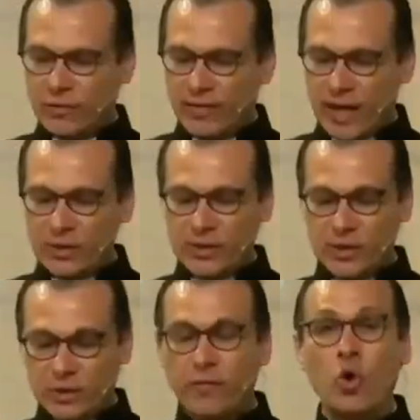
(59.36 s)
of
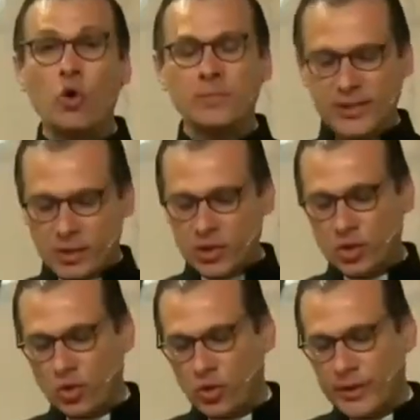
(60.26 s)
thousands of homes
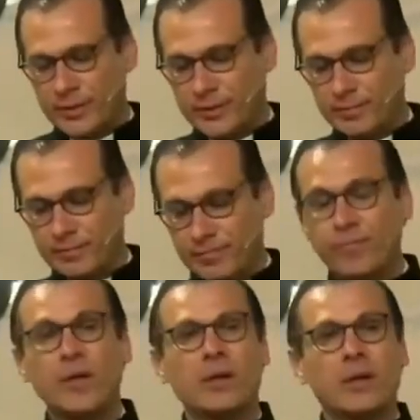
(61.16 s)
destroyed.
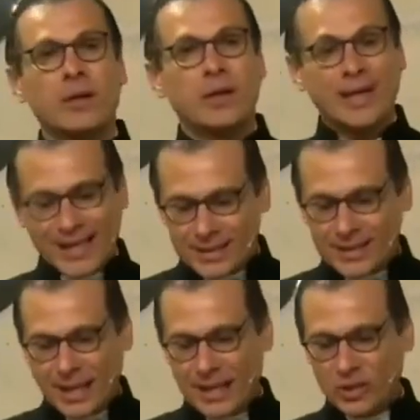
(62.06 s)

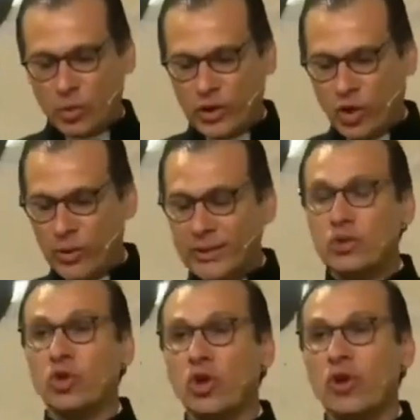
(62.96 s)
Gaza, as we know it, no